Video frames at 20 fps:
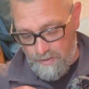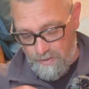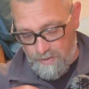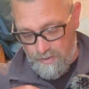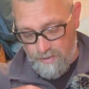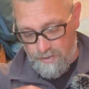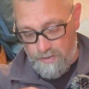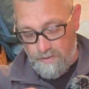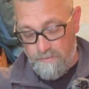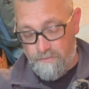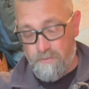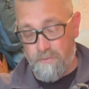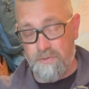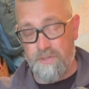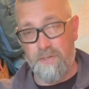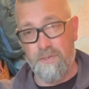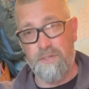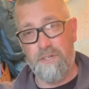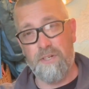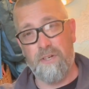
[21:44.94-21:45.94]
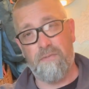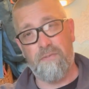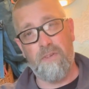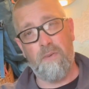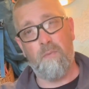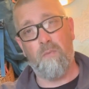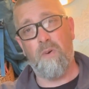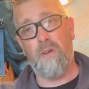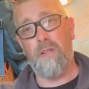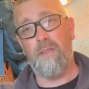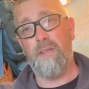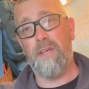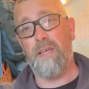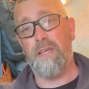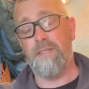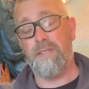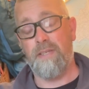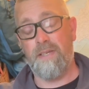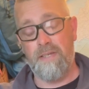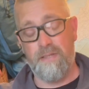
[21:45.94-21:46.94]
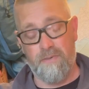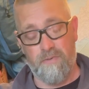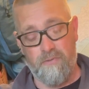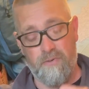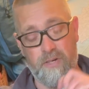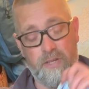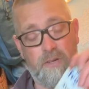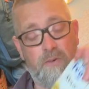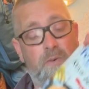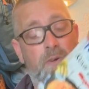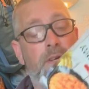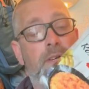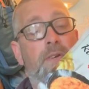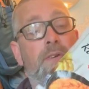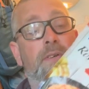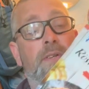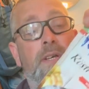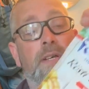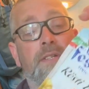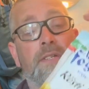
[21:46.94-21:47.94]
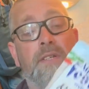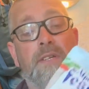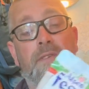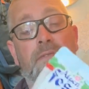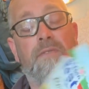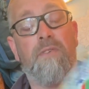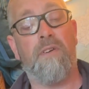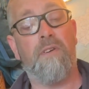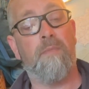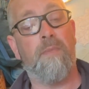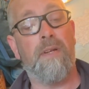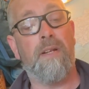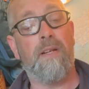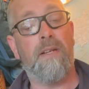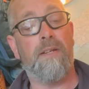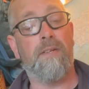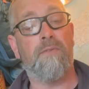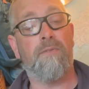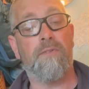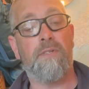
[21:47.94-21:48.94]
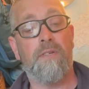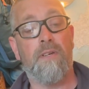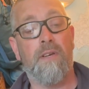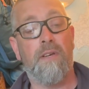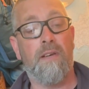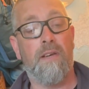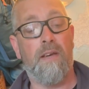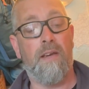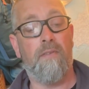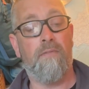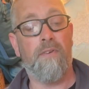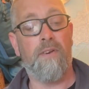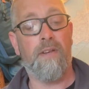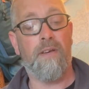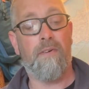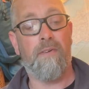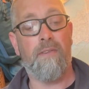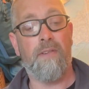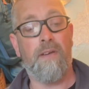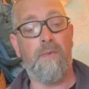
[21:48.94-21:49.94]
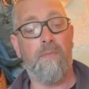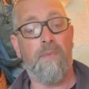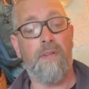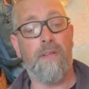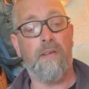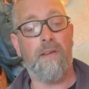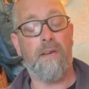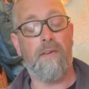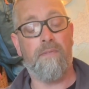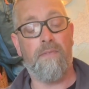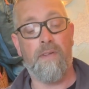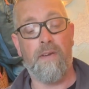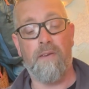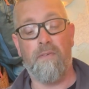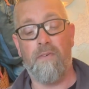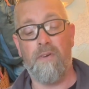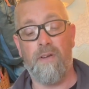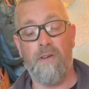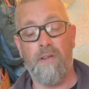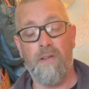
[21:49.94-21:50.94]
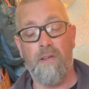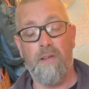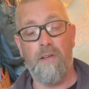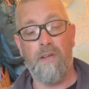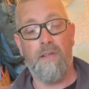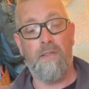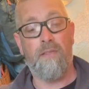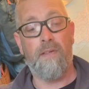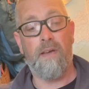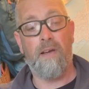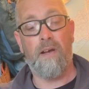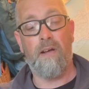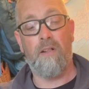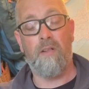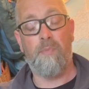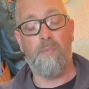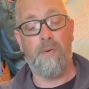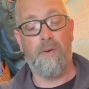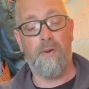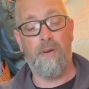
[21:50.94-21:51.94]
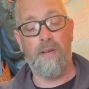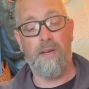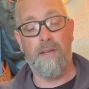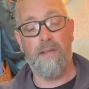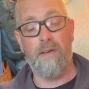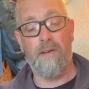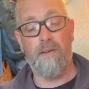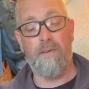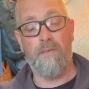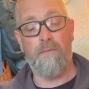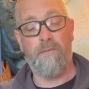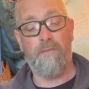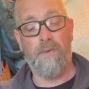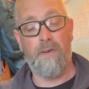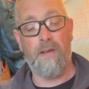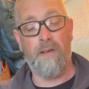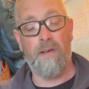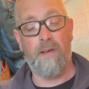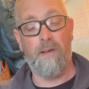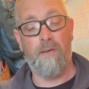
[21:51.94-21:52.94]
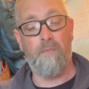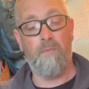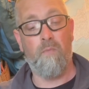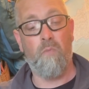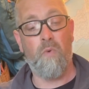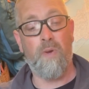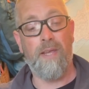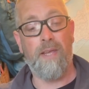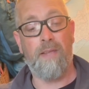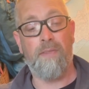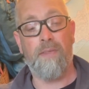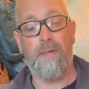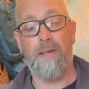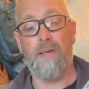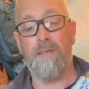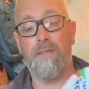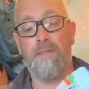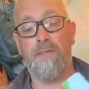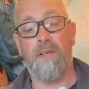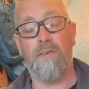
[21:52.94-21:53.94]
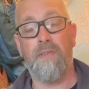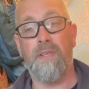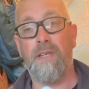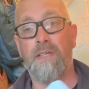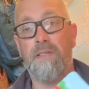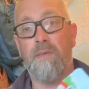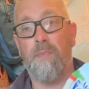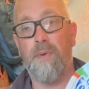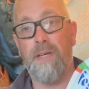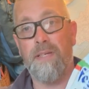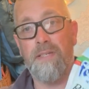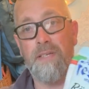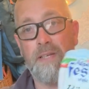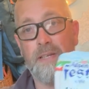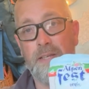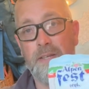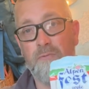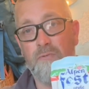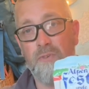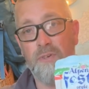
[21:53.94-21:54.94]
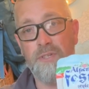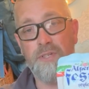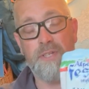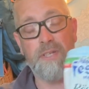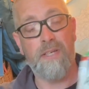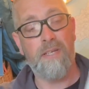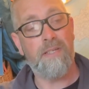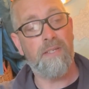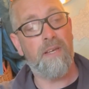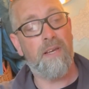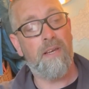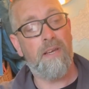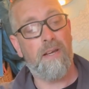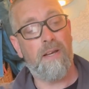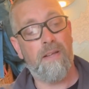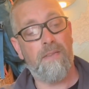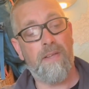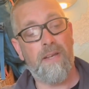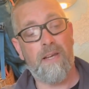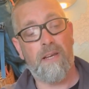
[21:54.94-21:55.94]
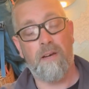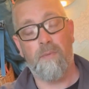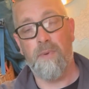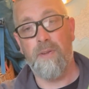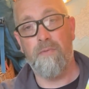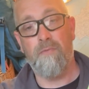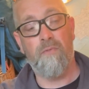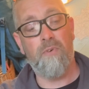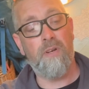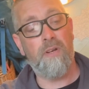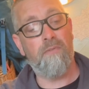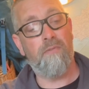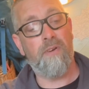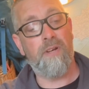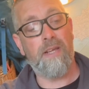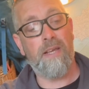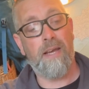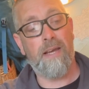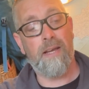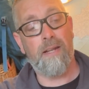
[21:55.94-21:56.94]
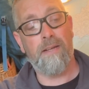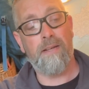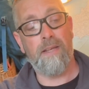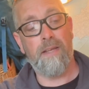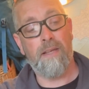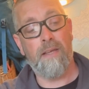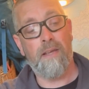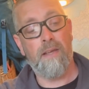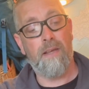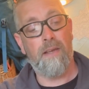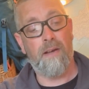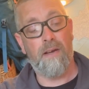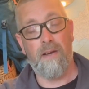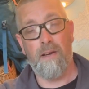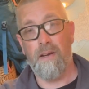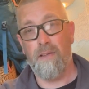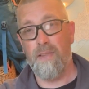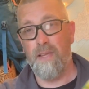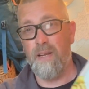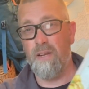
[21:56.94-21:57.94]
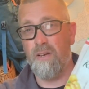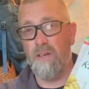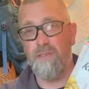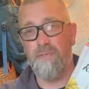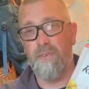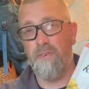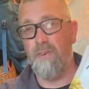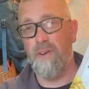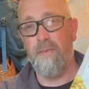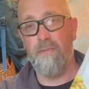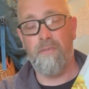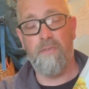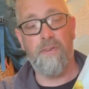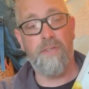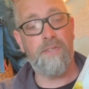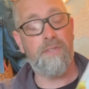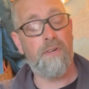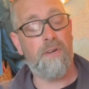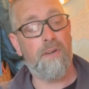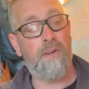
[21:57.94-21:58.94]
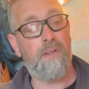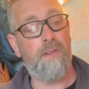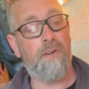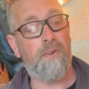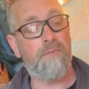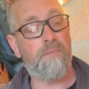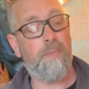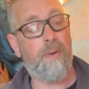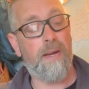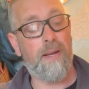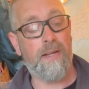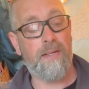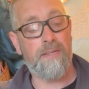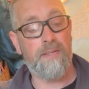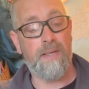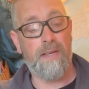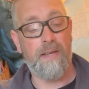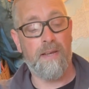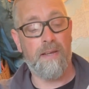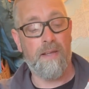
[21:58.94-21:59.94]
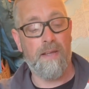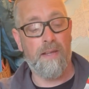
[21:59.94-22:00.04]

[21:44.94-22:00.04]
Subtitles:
And then I've also shoved in one of these. These are really quite good, actually. You find them in Lidl's every now and then when they have their Alpine week there. So these are basically Rosties, and they come in really handy. They last forever inside of those packs there,